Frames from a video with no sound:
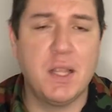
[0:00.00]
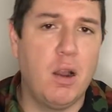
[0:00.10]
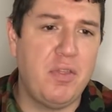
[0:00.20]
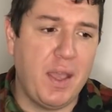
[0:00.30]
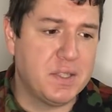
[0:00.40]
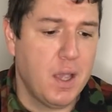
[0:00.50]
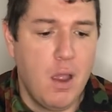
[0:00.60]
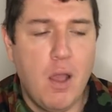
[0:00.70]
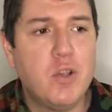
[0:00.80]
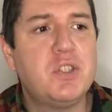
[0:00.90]
The other thing is,
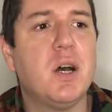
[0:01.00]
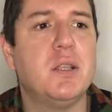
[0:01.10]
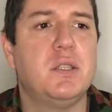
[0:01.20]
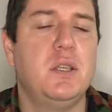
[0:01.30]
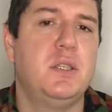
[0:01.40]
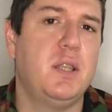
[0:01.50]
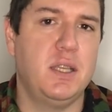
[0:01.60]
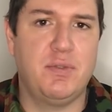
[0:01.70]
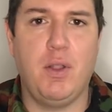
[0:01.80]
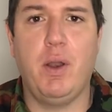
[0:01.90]
there's tons of these
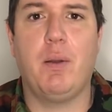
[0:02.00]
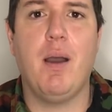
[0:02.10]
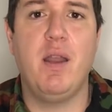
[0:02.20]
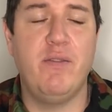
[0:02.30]
things floating around.